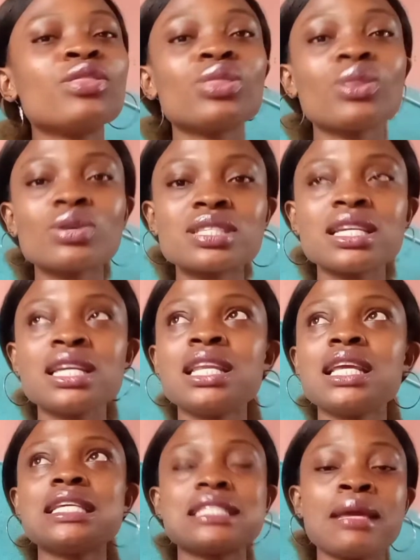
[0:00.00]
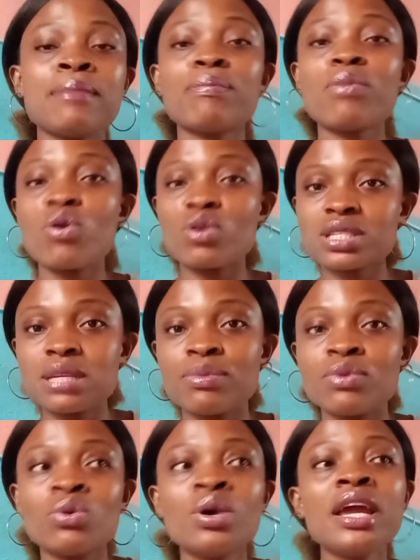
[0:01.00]
Nothing is
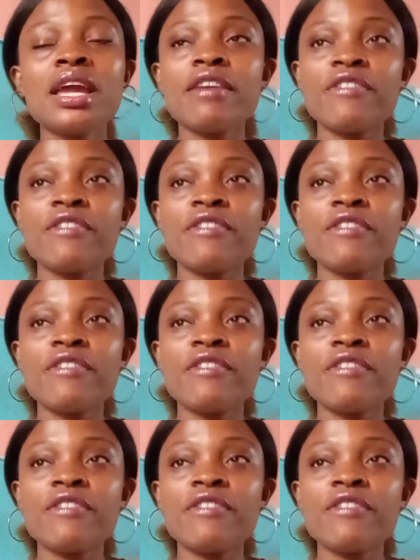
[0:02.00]
impossible.